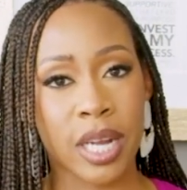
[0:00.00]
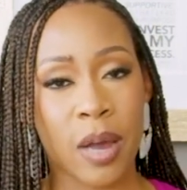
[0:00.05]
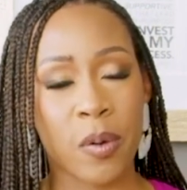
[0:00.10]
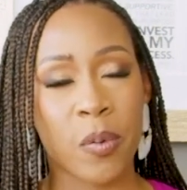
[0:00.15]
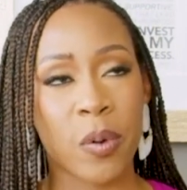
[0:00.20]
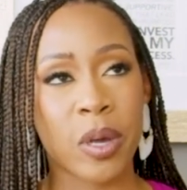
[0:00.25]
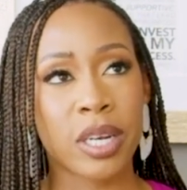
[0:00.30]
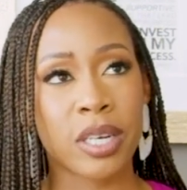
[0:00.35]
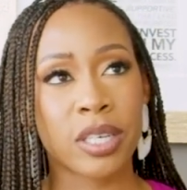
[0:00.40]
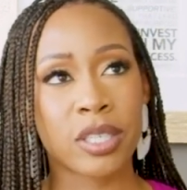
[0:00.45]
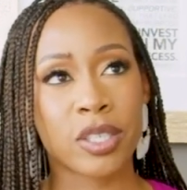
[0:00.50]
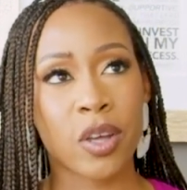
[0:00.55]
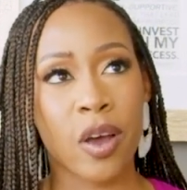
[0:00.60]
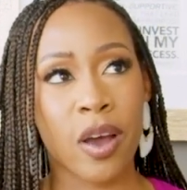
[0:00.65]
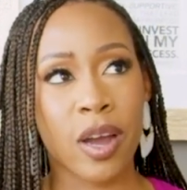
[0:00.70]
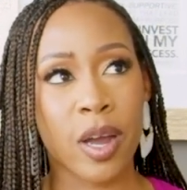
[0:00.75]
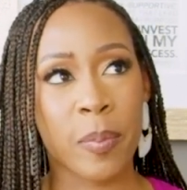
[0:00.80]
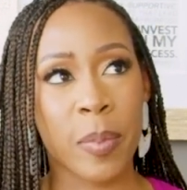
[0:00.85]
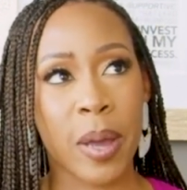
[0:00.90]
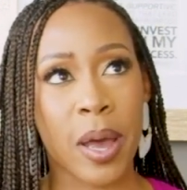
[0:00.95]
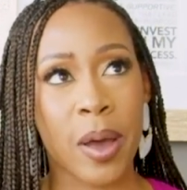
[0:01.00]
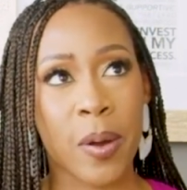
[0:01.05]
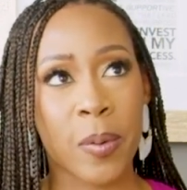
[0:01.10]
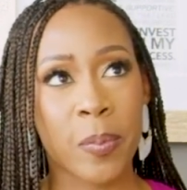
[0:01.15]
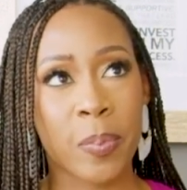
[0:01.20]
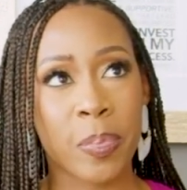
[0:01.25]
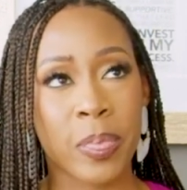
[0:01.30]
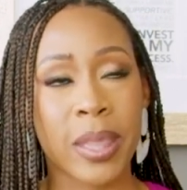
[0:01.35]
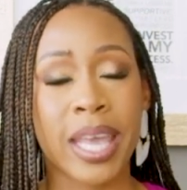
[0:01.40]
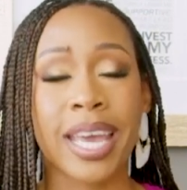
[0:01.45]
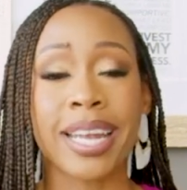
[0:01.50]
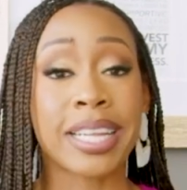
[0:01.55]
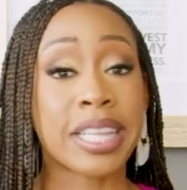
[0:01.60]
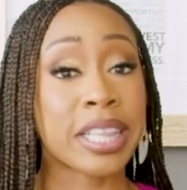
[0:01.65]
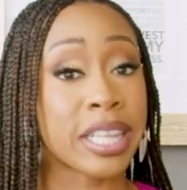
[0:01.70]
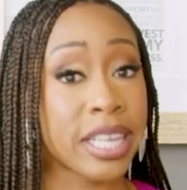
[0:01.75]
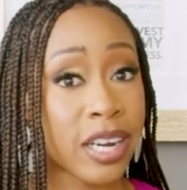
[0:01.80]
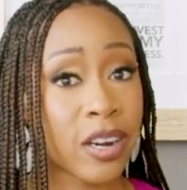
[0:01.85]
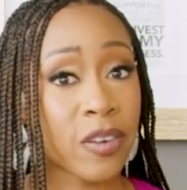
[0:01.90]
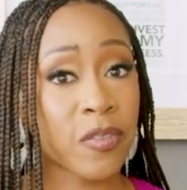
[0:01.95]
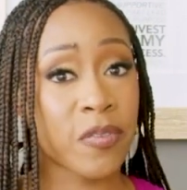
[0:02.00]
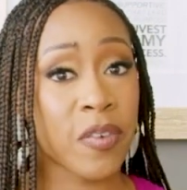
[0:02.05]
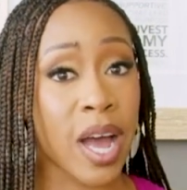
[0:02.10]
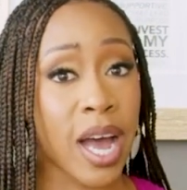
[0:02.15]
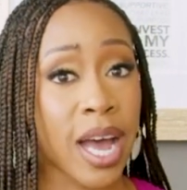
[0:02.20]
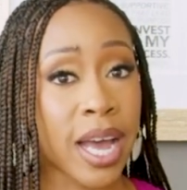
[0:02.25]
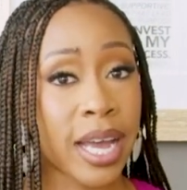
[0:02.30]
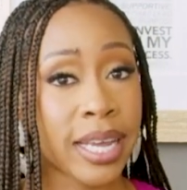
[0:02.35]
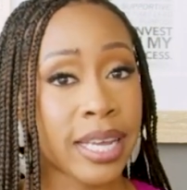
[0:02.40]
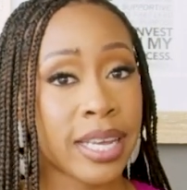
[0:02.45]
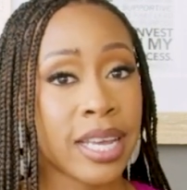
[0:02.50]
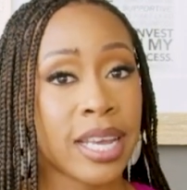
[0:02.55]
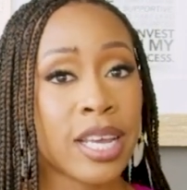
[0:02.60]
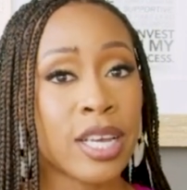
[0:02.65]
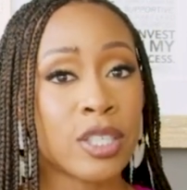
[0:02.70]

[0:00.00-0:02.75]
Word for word: I wanted to talk about and clarify